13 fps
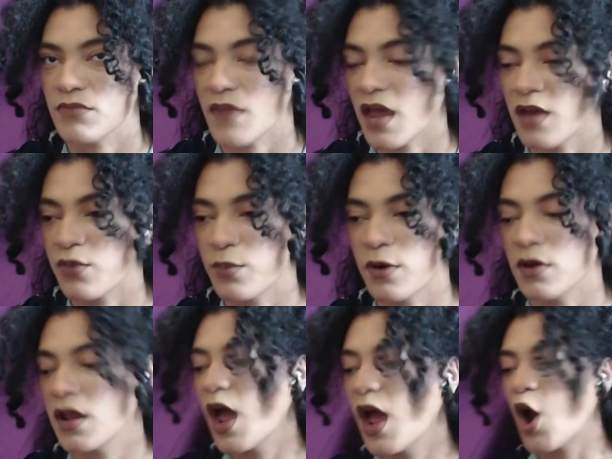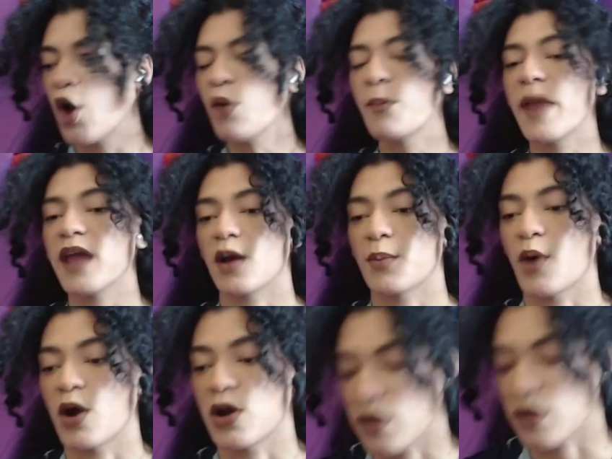And from her makeup
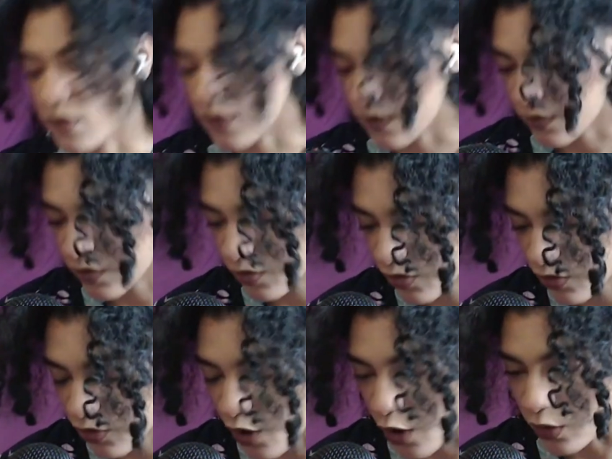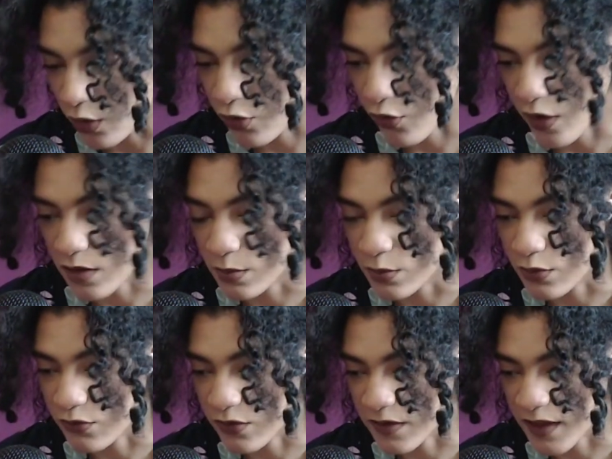artist is so
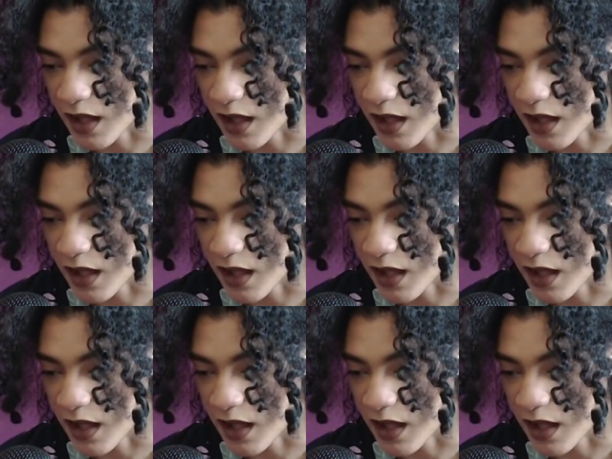incredible for that,